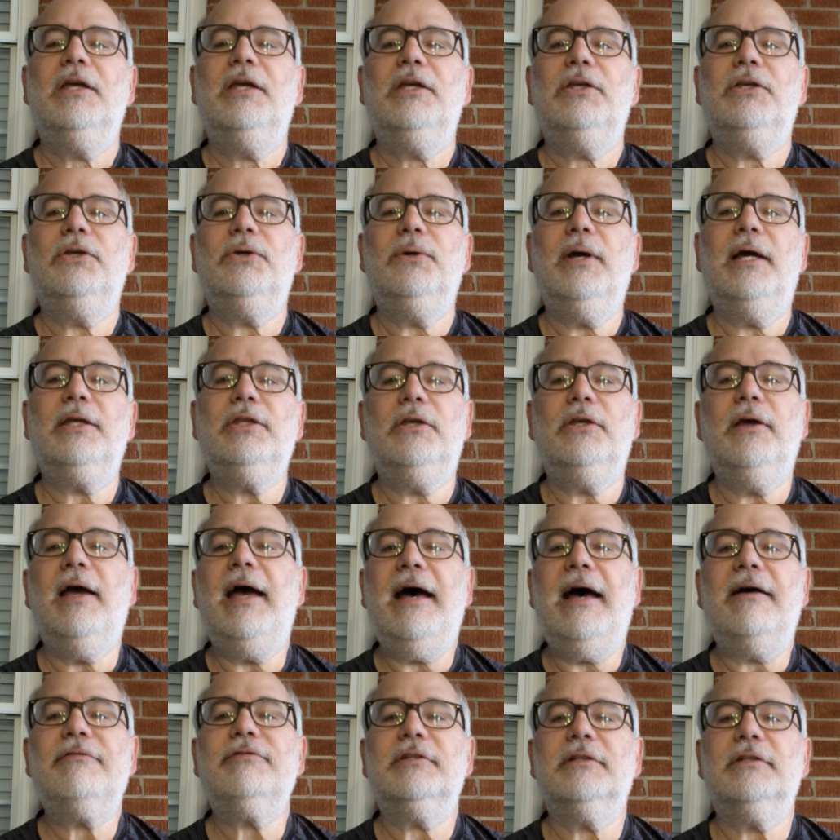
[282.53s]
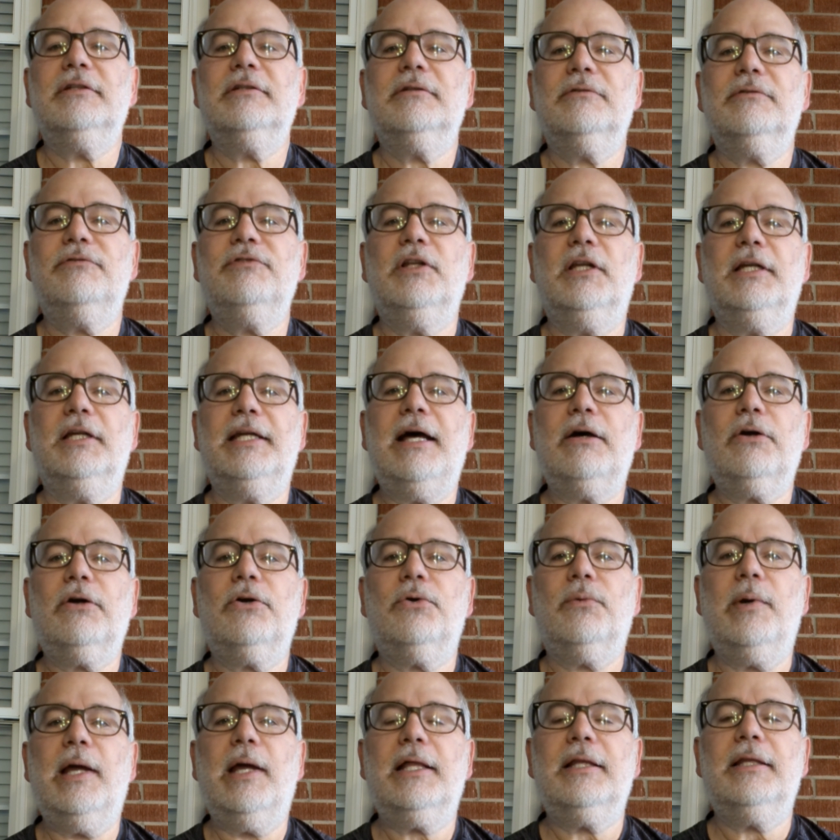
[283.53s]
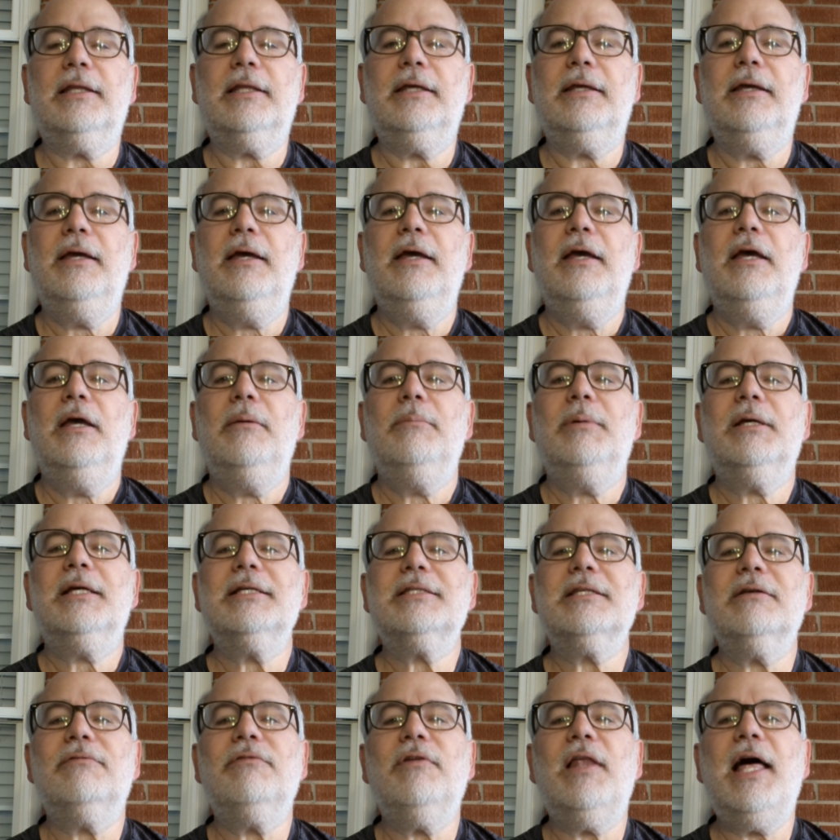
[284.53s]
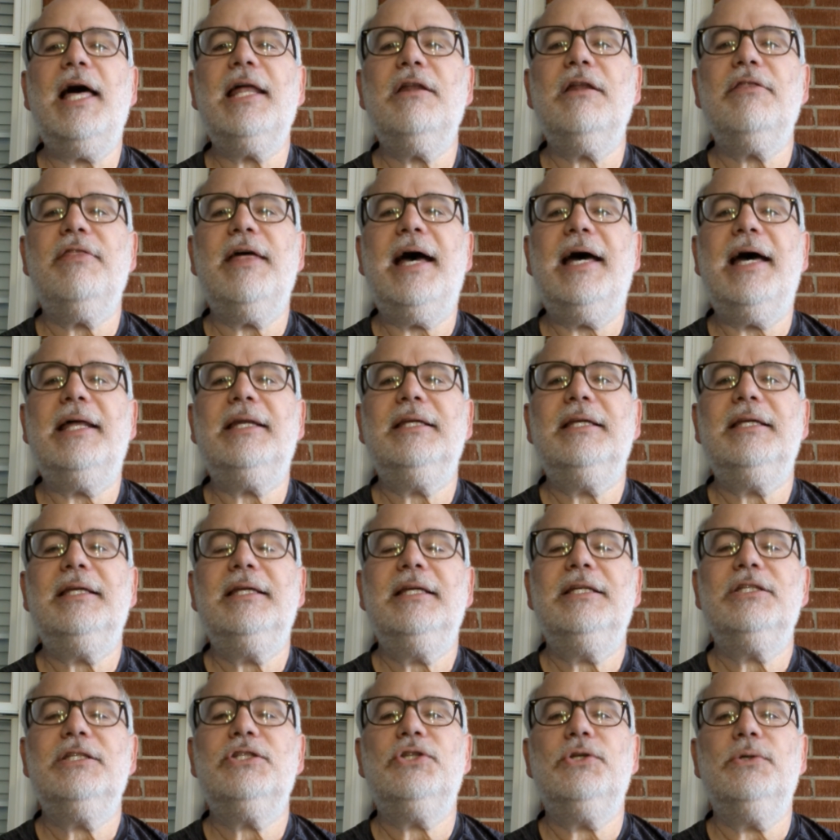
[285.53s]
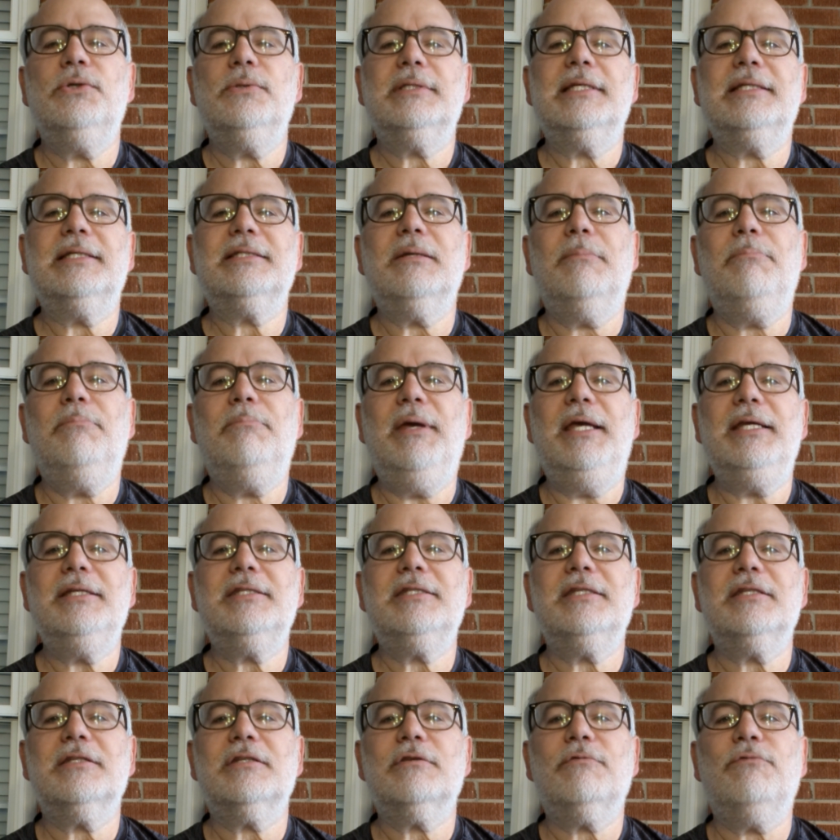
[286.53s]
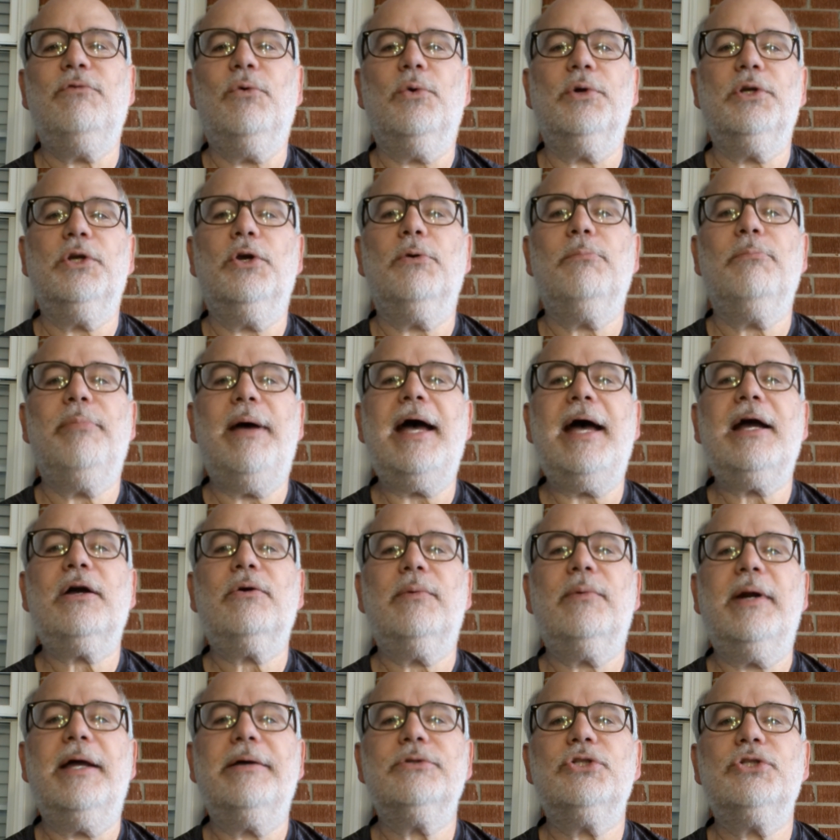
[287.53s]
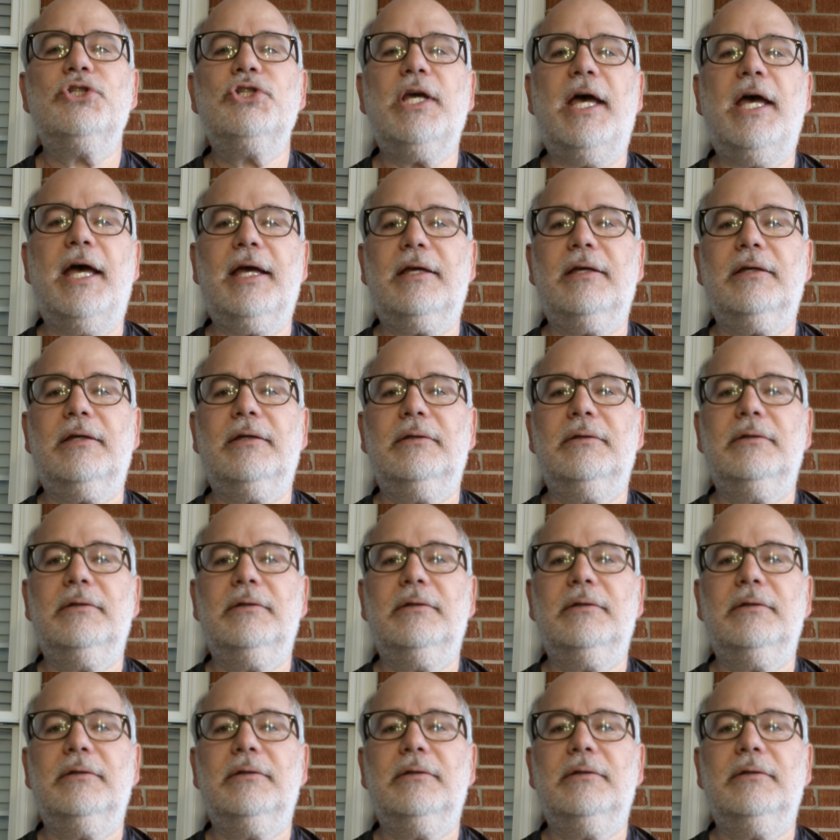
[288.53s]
You have to fill it out correctly, because a lot of that is used as a basis for your background check.